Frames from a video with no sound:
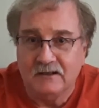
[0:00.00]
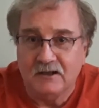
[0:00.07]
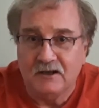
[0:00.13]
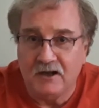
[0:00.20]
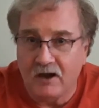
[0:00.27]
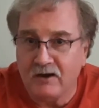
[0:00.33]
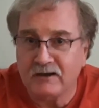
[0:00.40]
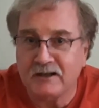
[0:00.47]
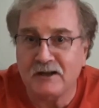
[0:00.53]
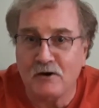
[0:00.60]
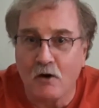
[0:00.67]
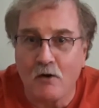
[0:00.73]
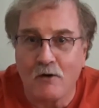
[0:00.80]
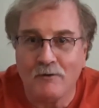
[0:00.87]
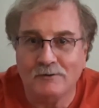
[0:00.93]
young and
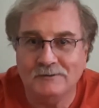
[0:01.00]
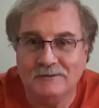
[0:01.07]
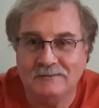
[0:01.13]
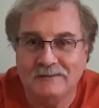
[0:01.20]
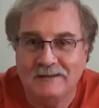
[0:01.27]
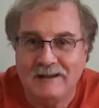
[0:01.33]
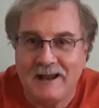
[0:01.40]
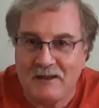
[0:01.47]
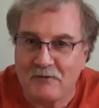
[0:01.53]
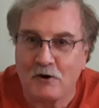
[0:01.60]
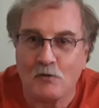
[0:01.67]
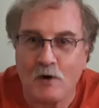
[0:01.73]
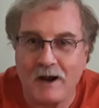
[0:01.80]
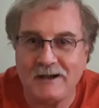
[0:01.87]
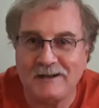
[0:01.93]
old, and they're
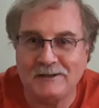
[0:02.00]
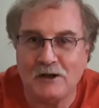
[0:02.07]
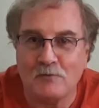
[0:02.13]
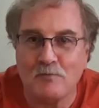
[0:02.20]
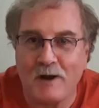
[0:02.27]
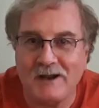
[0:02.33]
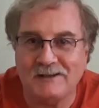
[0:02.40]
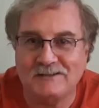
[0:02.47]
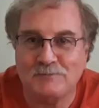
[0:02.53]
riding their bikes